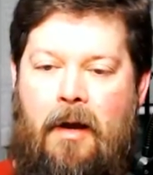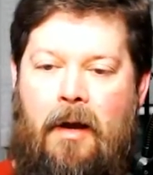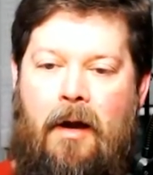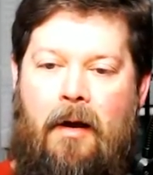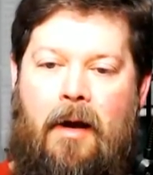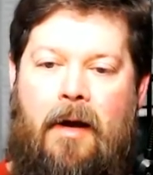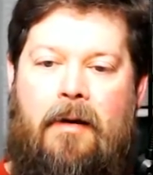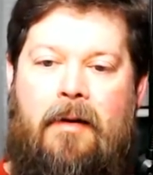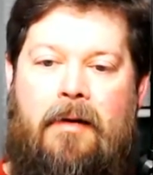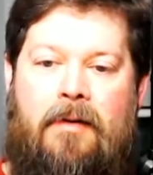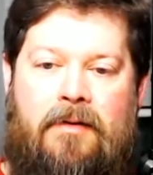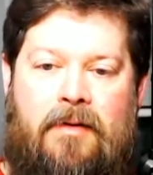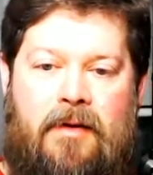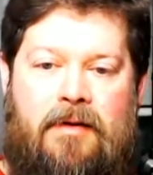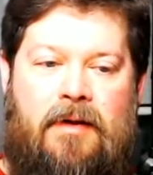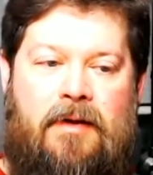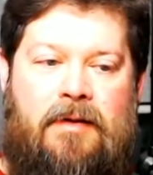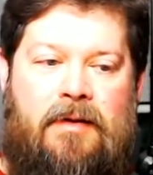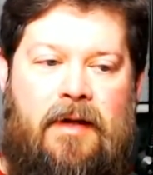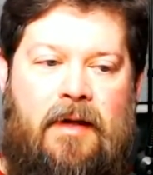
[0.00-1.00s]
Okay, so
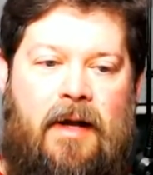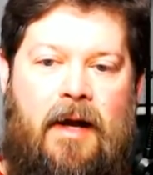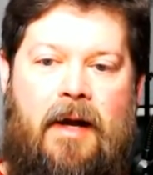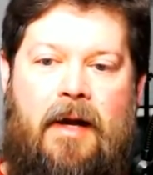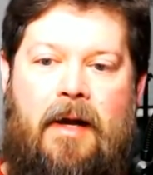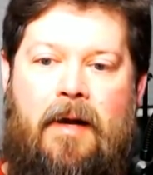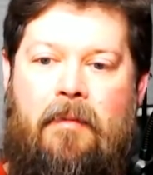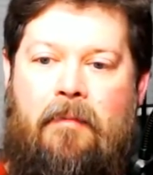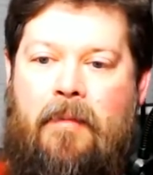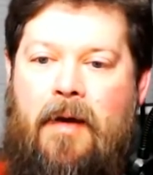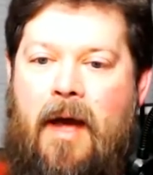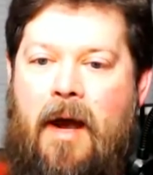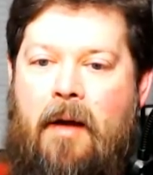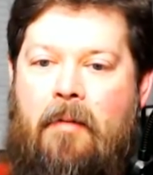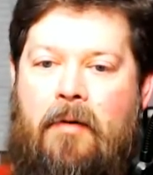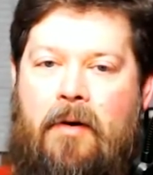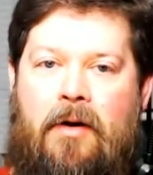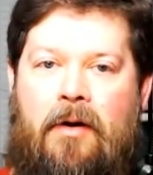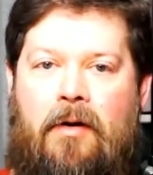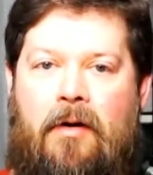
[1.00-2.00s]
as I said, I am
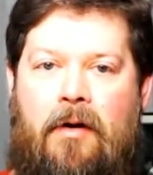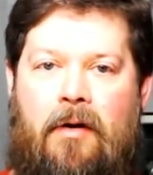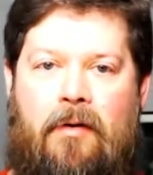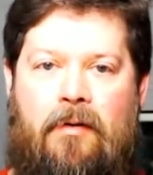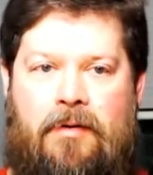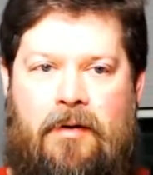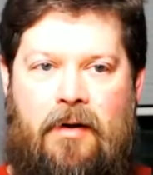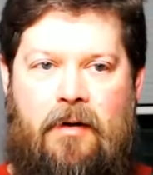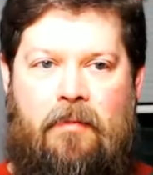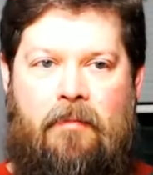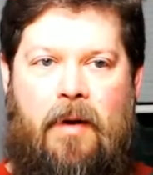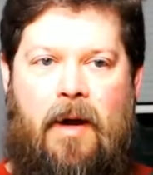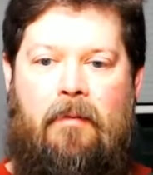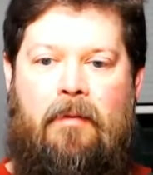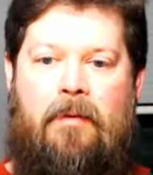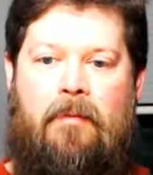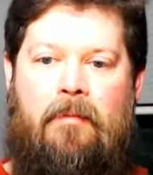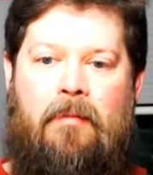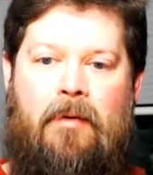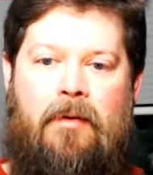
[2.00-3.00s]
Cameron, your host here at
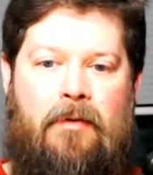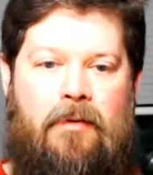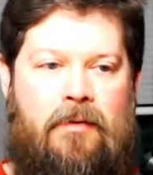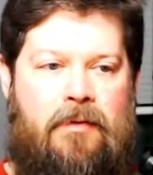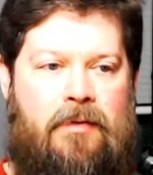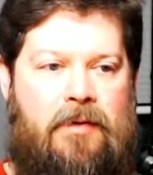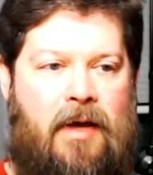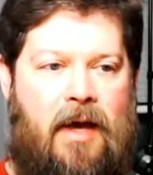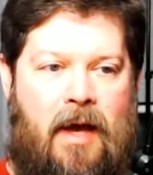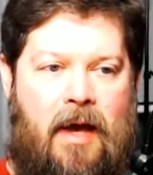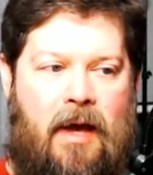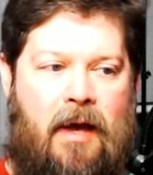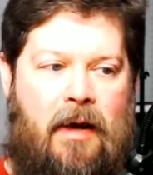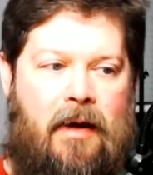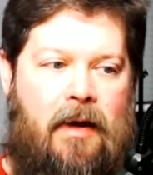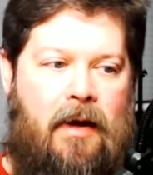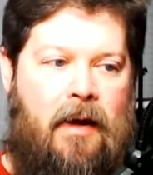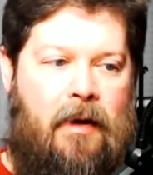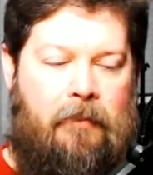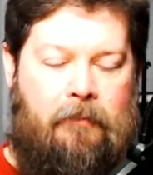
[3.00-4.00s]
Bible and Blues,
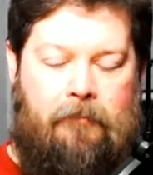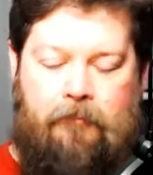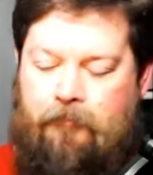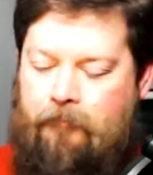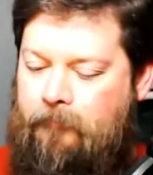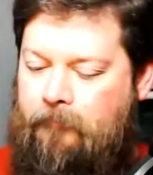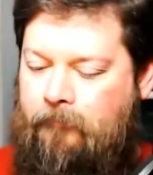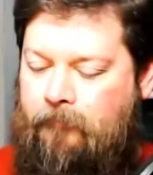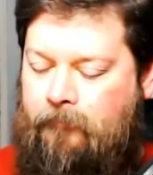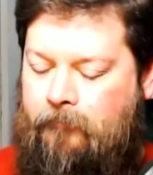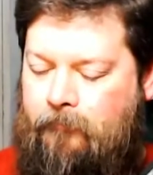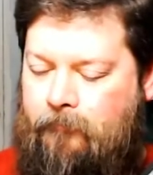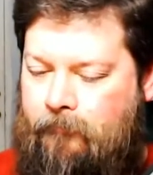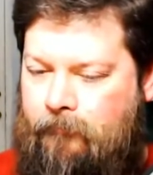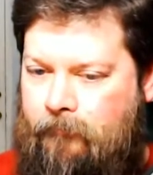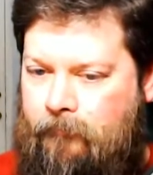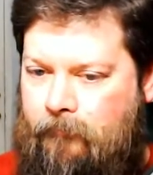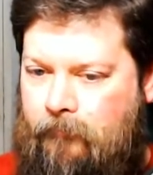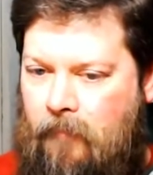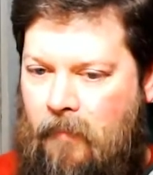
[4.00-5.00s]
and
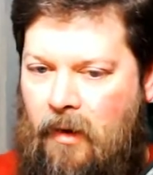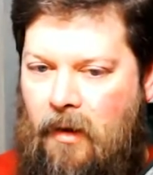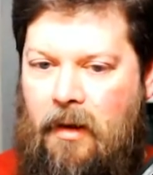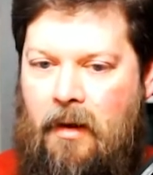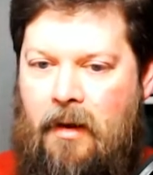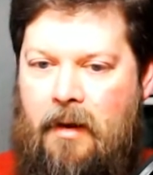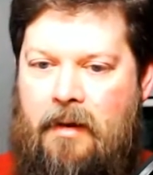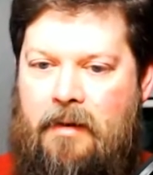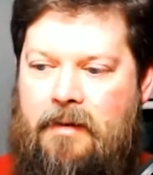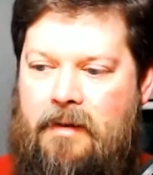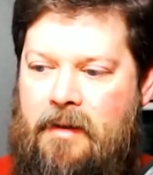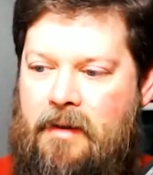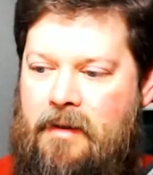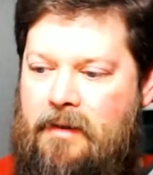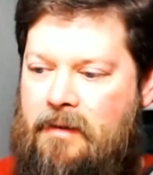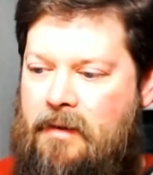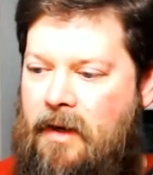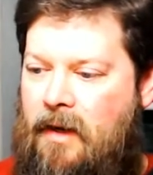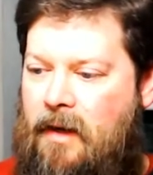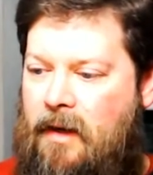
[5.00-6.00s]
it
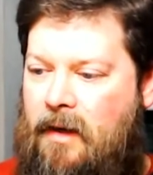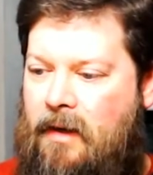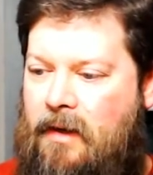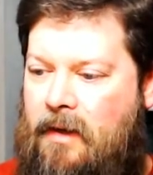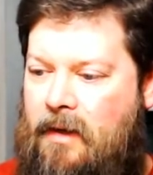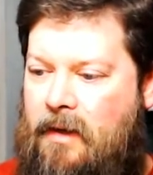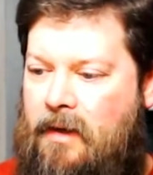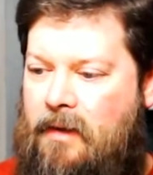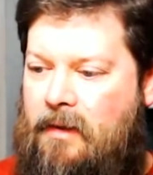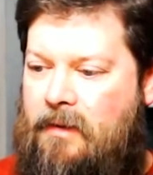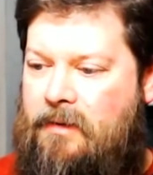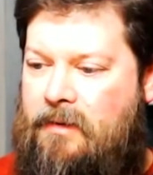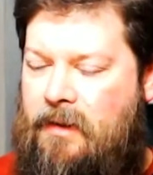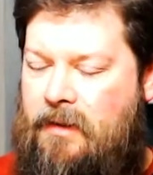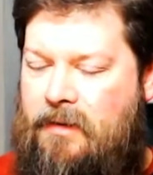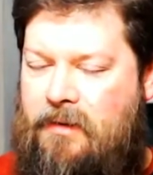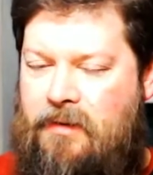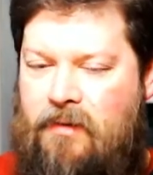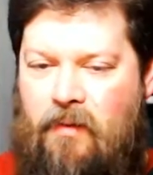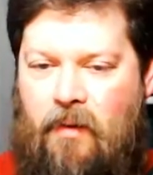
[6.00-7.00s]
is
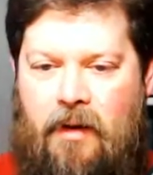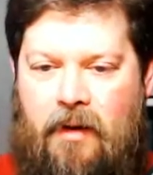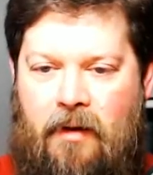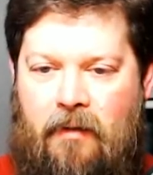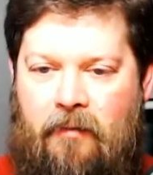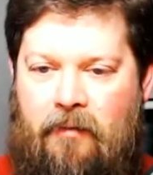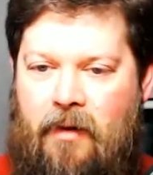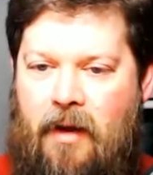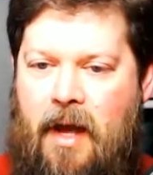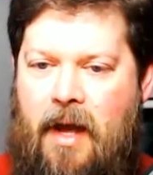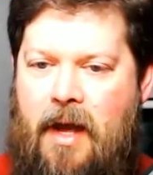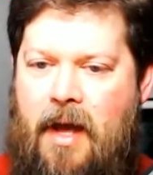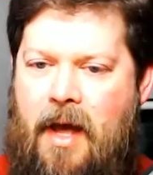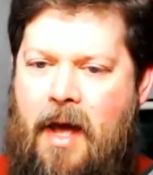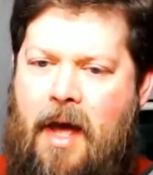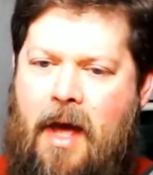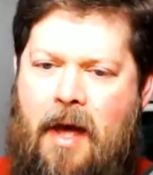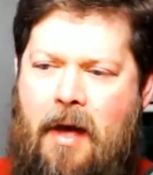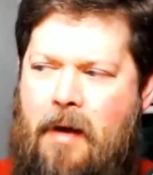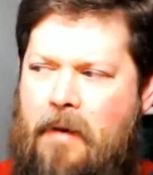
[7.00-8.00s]
6:12
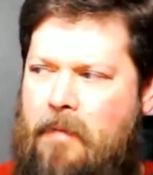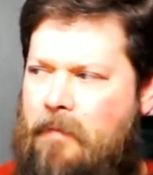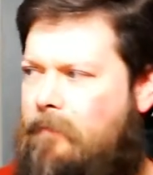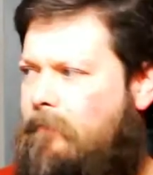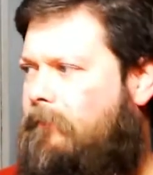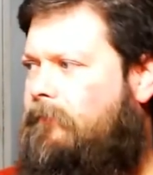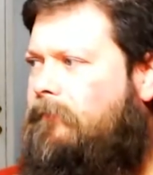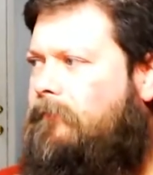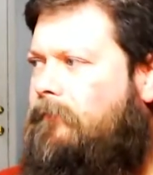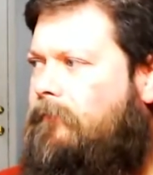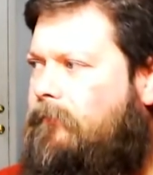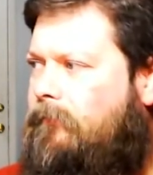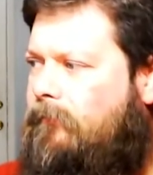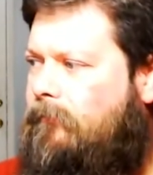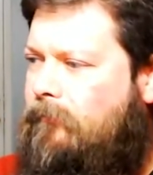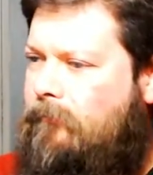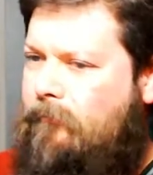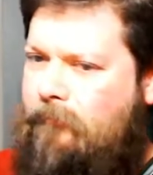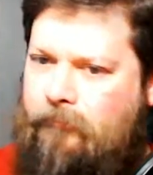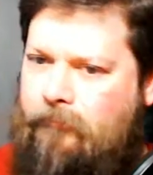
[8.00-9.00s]
a.m.
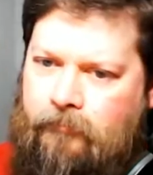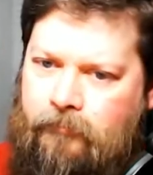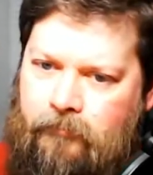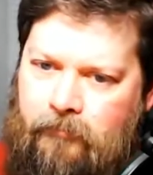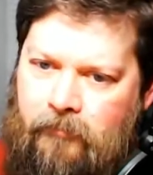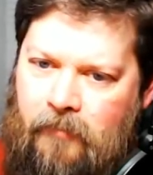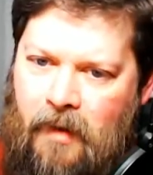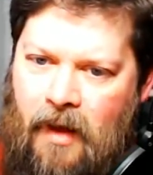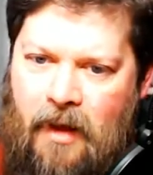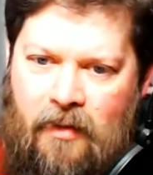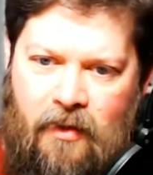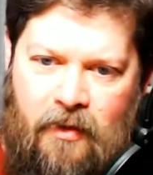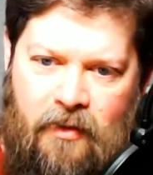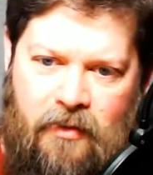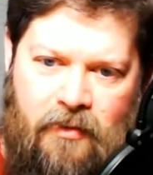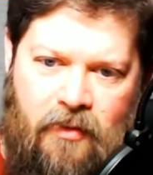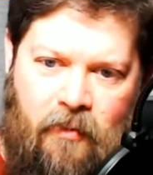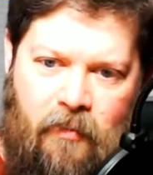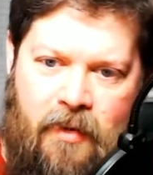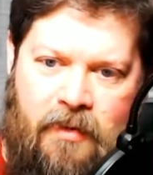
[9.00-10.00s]
and
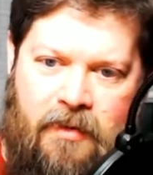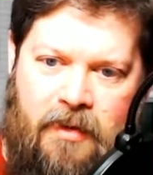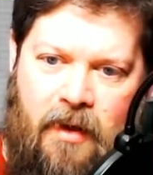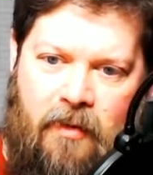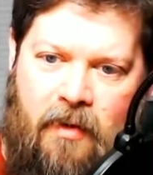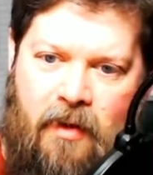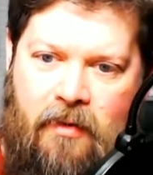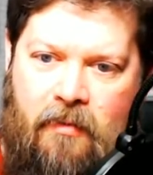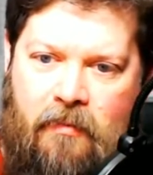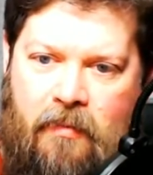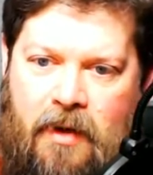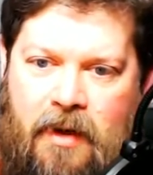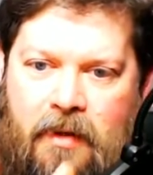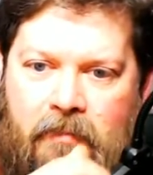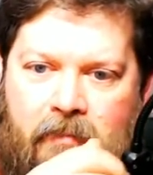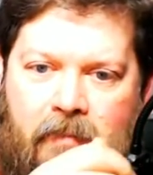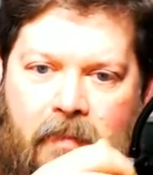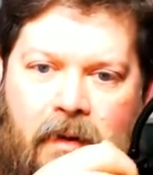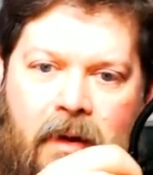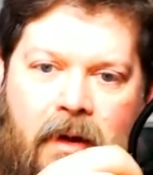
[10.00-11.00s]
there's no place I'd rather be
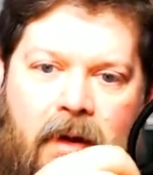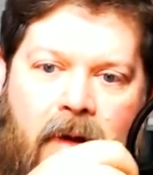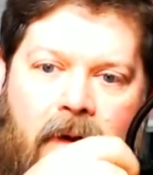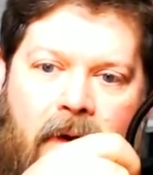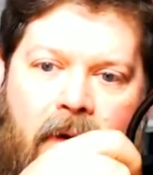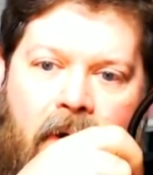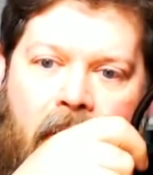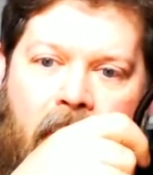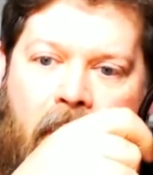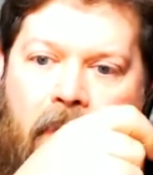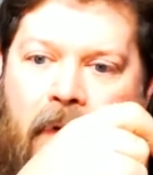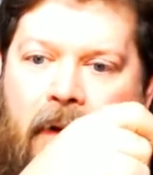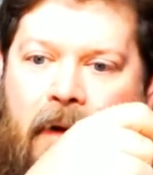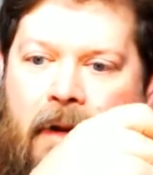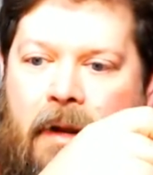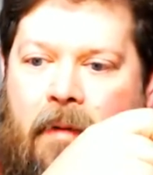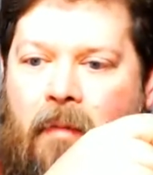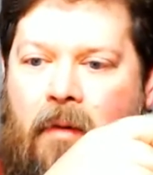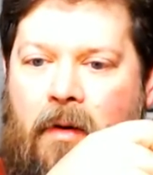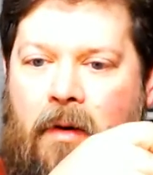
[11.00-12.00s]
on a
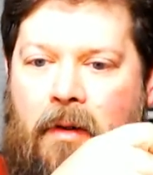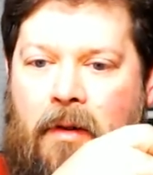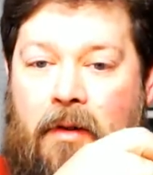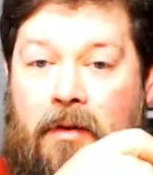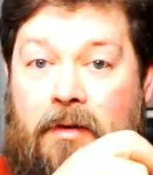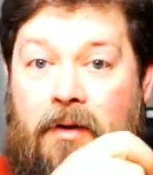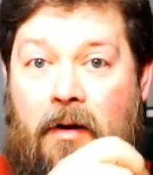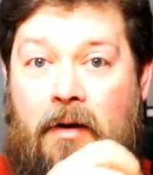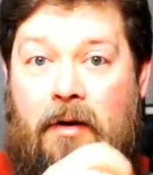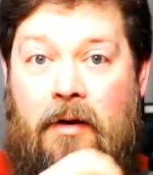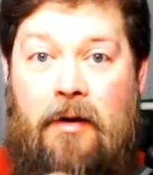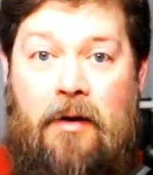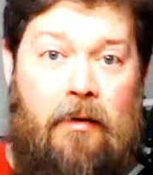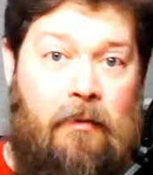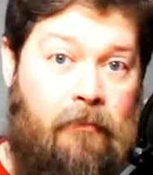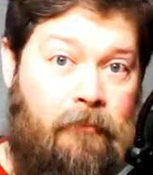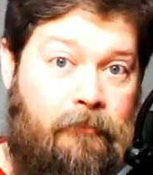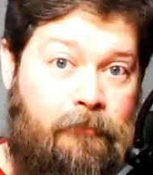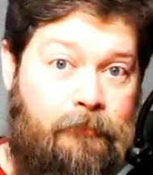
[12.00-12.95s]
Monday morning than talking to you.